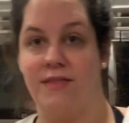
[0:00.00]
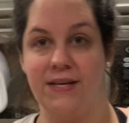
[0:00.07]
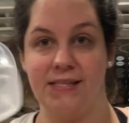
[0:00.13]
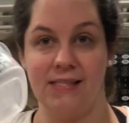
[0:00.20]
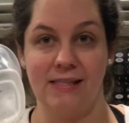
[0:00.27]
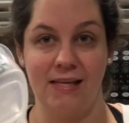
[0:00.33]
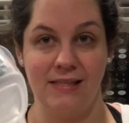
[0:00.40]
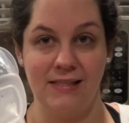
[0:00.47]

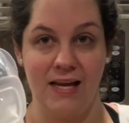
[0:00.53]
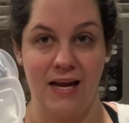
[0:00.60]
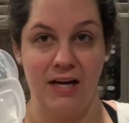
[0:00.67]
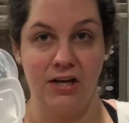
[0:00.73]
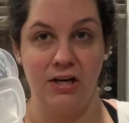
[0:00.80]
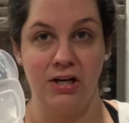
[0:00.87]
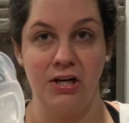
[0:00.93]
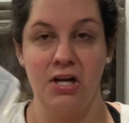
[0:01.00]
this
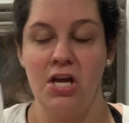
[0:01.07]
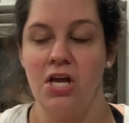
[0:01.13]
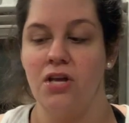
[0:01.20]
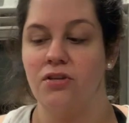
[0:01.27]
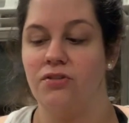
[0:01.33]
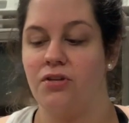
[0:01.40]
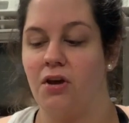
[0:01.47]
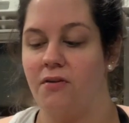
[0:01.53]
container
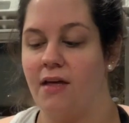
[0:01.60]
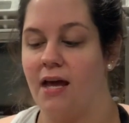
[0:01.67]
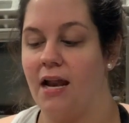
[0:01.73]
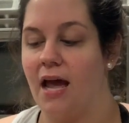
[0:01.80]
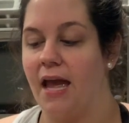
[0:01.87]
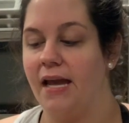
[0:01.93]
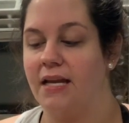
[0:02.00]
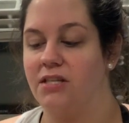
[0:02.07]
so
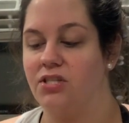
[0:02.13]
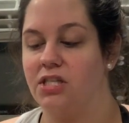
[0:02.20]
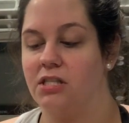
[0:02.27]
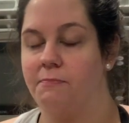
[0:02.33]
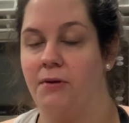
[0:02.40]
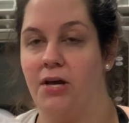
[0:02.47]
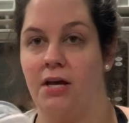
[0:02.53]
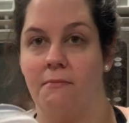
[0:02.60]
that I can
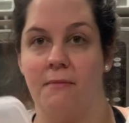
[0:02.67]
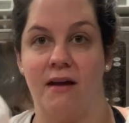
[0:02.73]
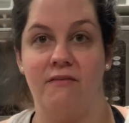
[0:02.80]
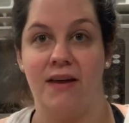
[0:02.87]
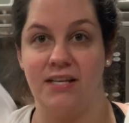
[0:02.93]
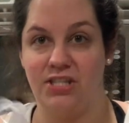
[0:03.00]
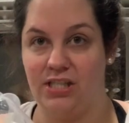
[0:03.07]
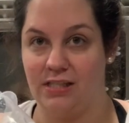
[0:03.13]
just put my
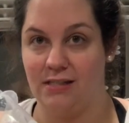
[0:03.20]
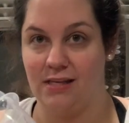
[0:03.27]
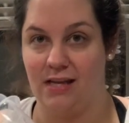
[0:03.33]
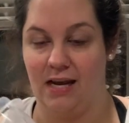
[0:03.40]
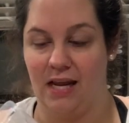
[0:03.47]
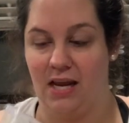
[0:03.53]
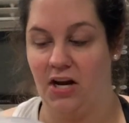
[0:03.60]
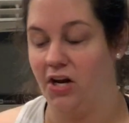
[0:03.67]
veggies
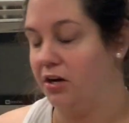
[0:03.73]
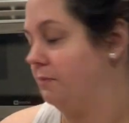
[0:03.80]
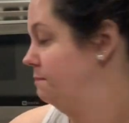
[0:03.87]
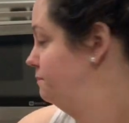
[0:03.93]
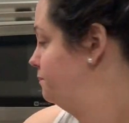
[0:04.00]
in here.